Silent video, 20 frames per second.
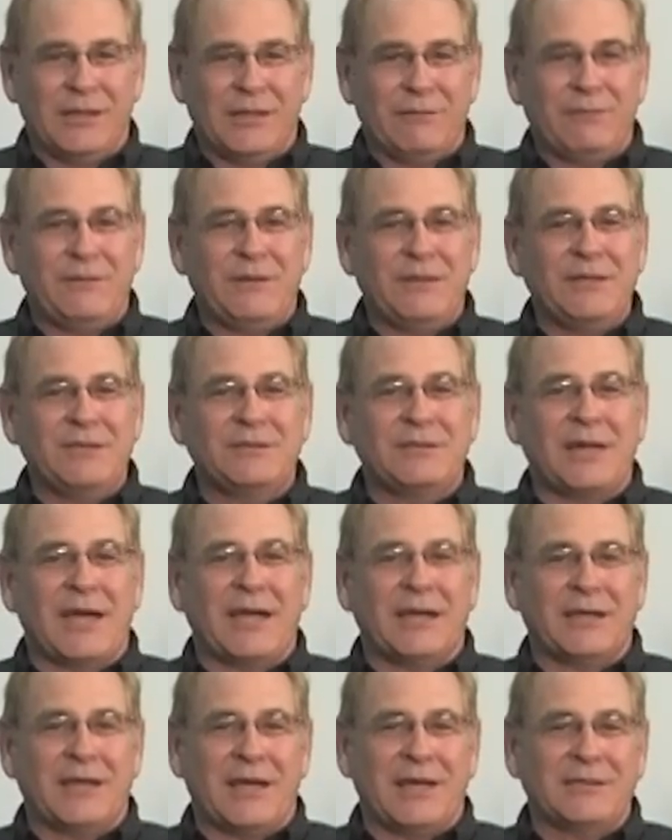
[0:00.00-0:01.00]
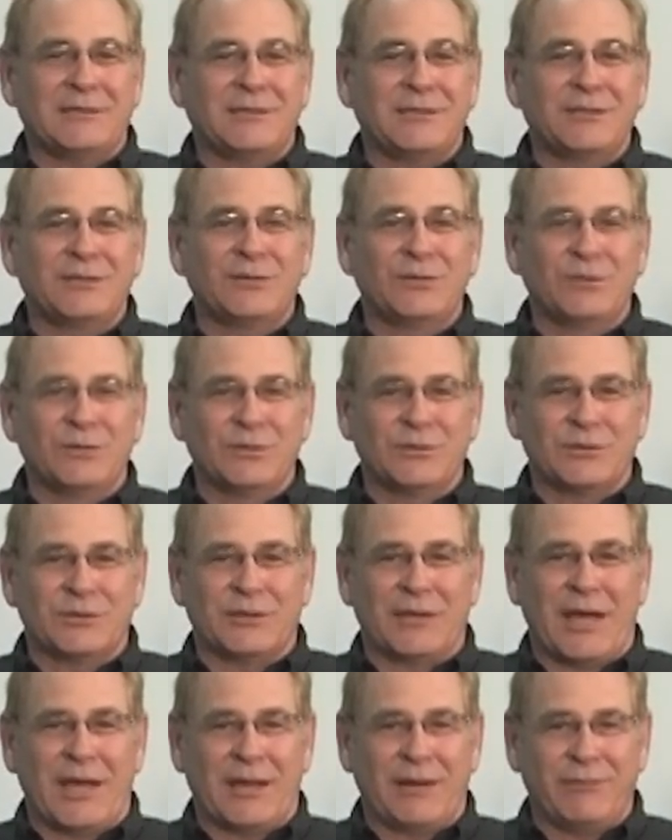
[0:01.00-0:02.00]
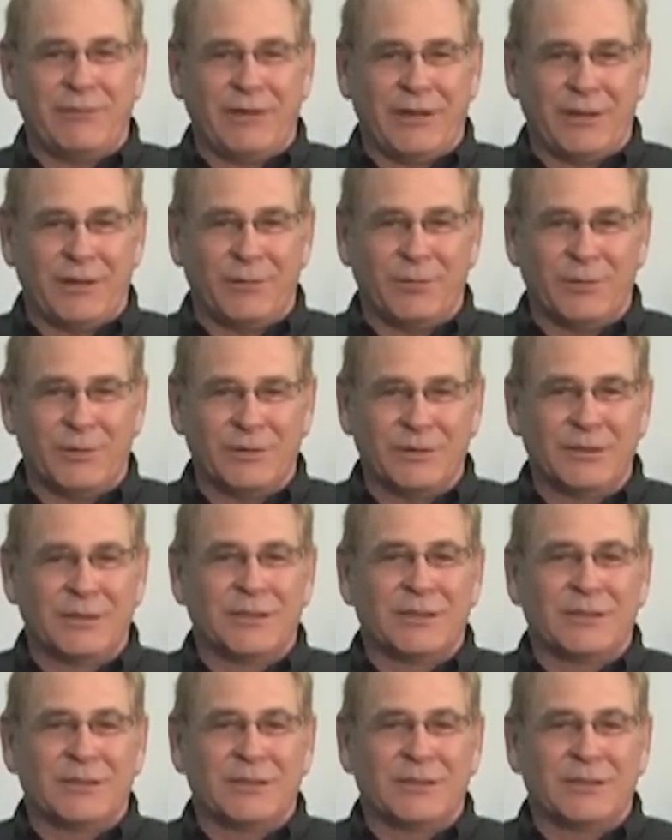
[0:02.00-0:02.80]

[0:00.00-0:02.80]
If these diagnostic tools are not available,